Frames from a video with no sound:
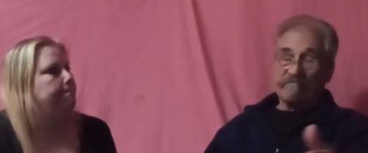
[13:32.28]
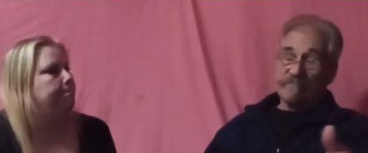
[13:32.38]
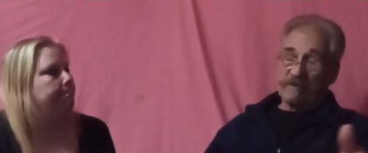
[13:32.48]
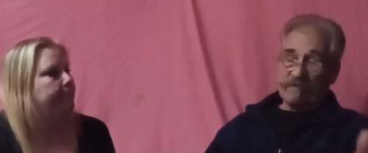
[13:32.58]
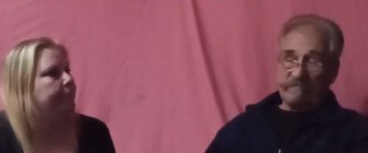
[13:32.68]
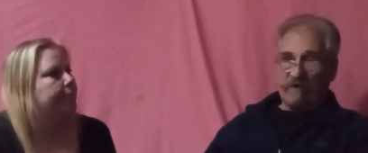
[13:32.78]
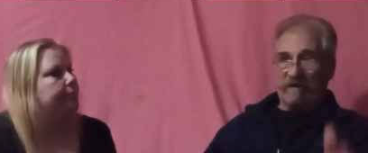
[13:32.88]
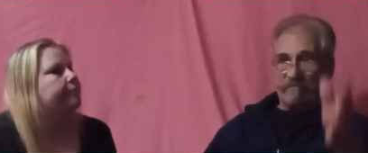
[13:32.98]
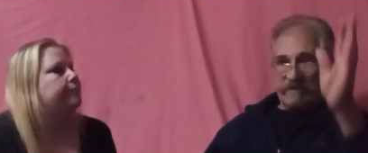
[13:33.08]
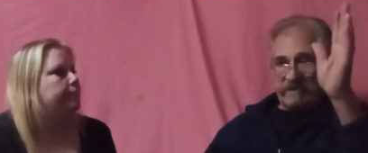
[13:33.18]
Speaker 1: from public
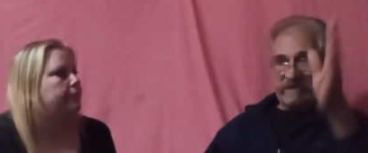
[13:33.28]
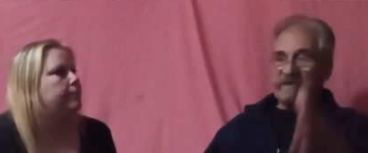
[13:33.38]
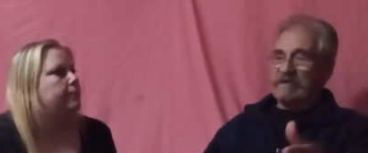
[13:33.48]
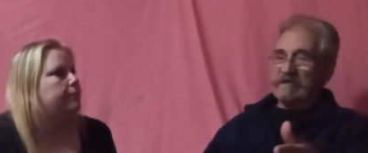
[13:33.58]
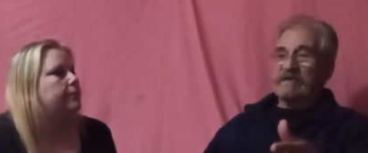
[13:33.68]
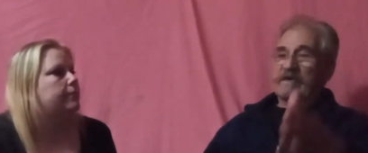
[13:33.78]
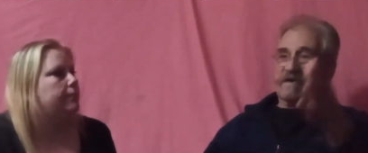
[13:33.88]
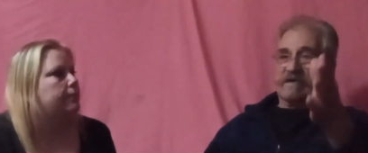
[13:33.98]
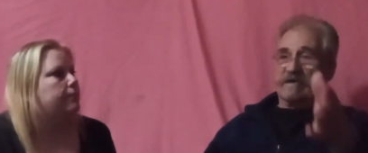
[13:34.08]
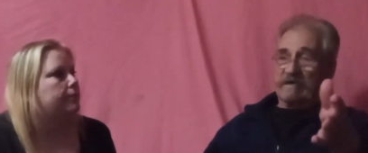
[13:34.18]
property
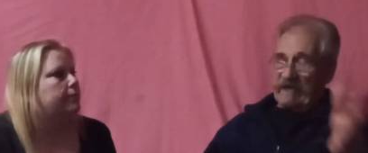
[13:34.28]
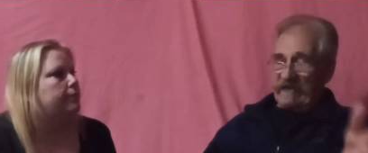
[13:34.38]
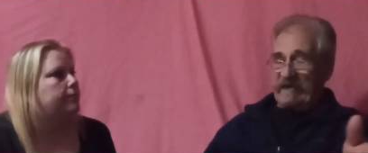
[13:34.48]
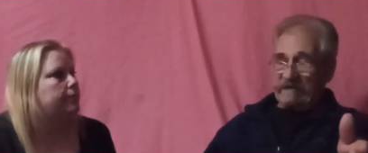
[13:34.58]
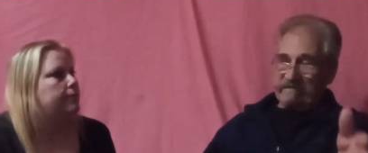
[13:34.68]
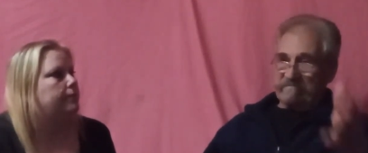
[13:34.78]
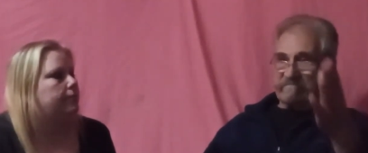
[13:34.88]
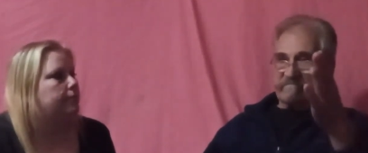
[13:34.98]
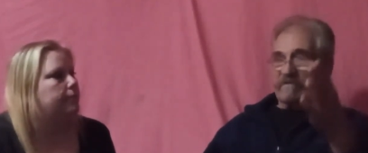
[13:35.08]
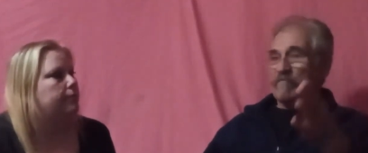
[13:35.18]
are at
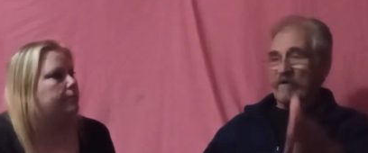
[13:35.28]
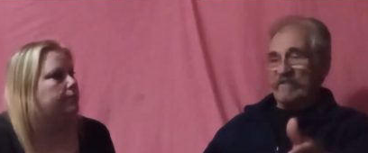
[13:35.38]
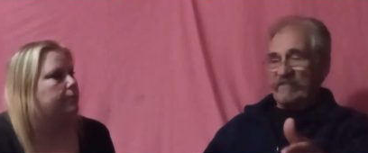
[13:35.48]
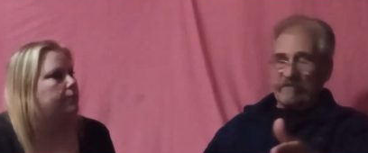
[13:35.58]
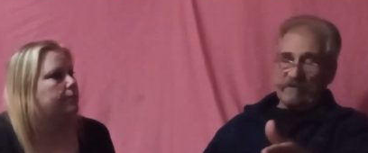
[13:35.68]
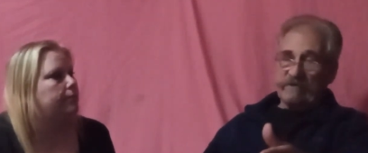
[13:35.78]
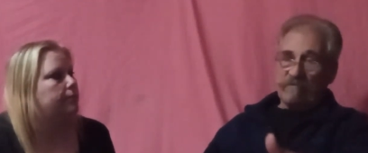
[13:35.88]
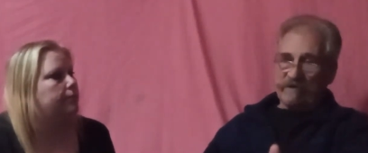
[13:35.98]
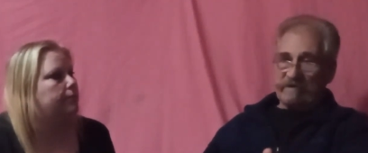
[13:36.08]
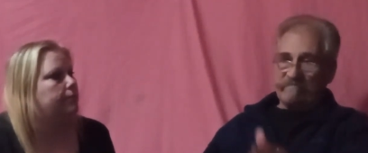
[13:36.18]

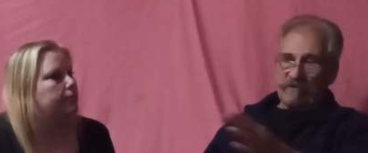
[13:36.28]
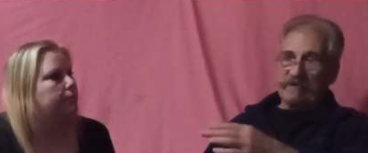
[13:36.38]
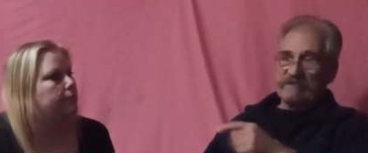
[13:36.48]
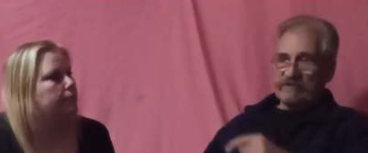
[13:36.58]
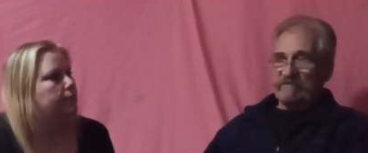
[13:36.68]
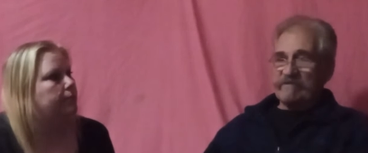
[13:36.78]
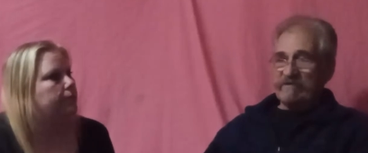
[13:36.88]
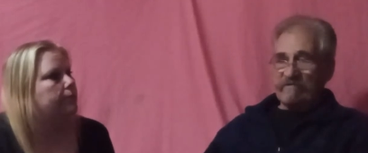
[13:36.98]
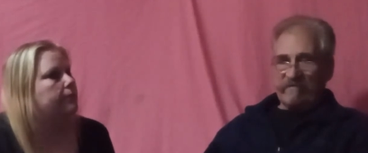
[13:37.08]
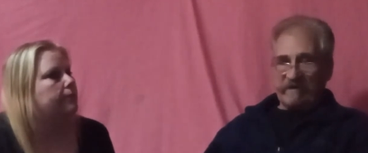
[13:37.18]
131.705 to
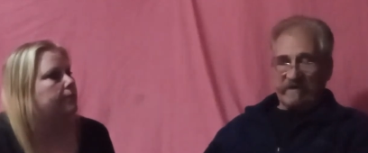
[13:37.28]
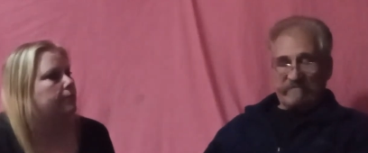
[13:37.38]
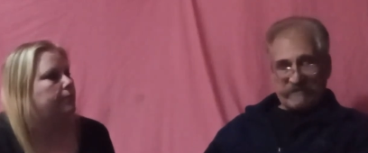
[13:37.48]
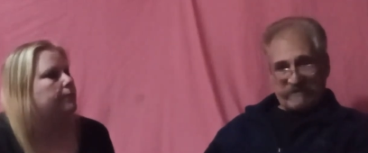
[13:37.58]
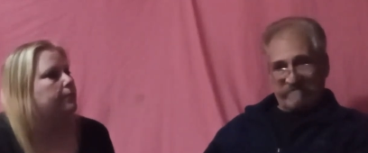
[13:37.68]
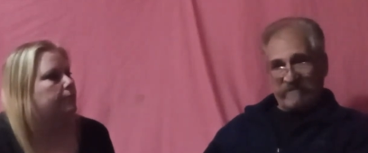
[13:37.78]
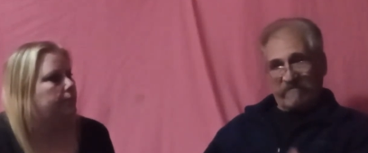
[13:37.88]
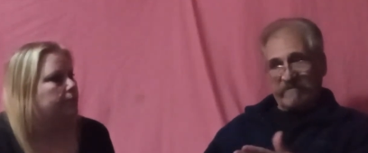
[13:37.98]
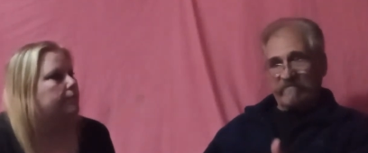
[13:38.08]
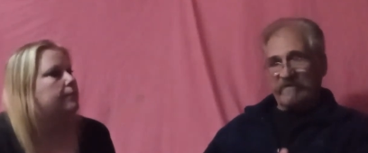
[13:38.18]

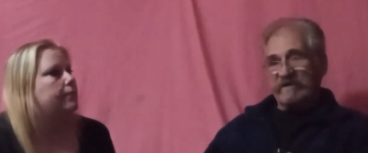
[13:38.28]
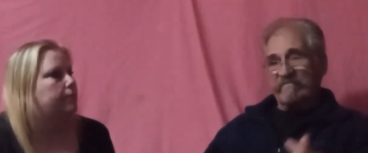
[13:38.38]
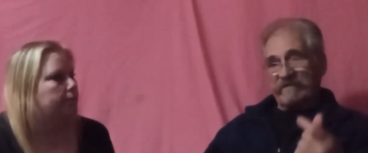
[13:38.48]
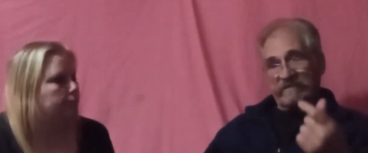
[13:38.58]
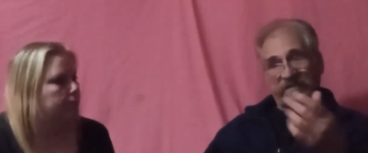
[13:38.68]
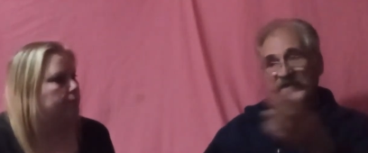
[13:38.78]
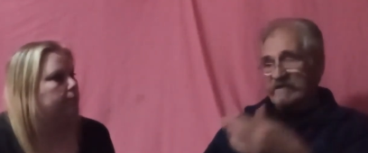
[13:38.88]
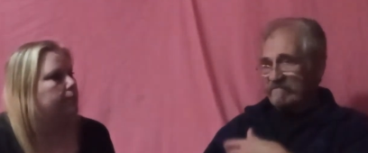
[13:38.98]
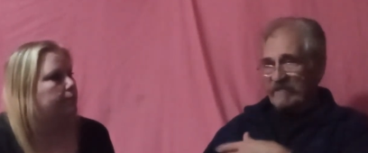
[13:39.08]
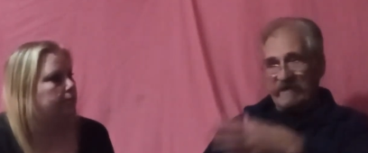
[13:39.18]
735, and
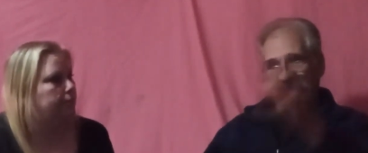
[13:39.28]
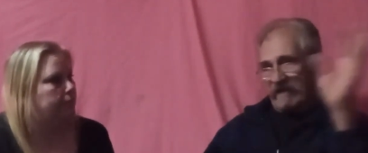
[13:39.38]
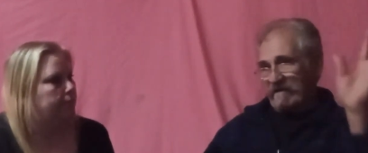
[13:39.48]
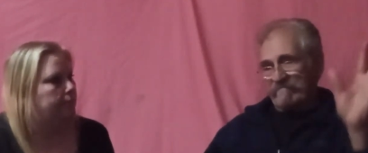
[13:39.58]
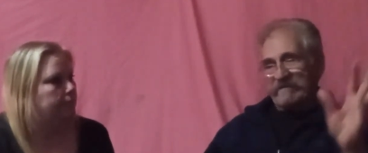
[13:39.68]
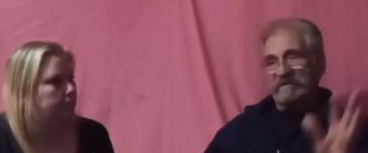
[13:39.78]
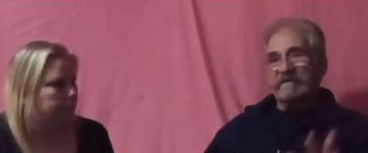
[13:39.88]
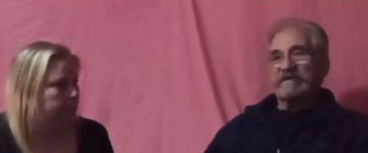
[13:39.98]
none of that happened.